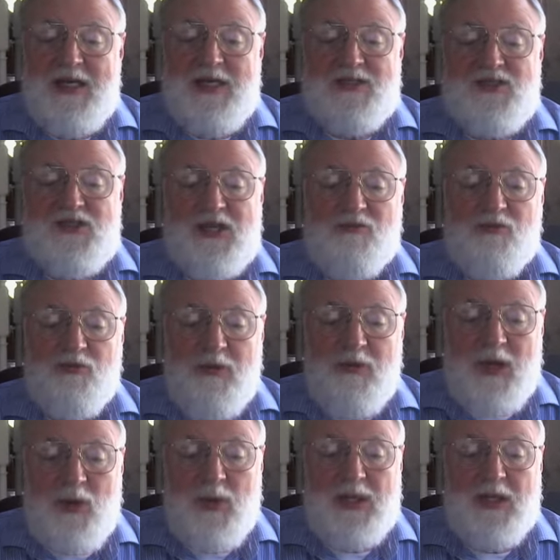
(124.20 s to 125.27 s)
said
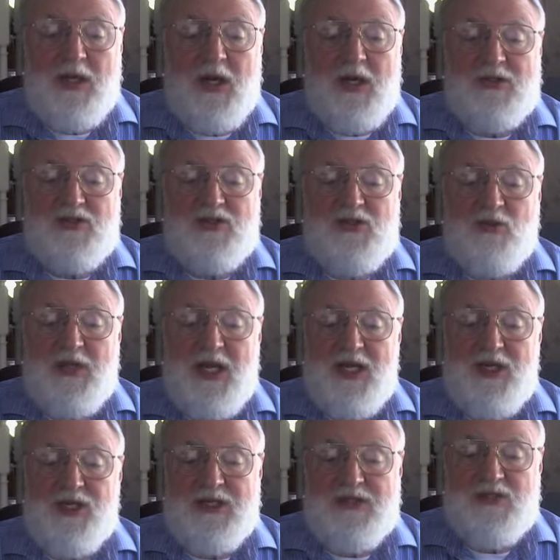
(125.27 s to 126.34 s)
frequent
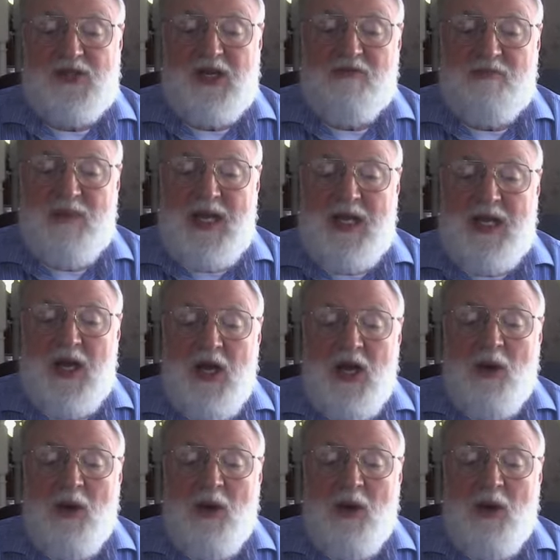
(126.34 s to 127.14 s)
consultations have made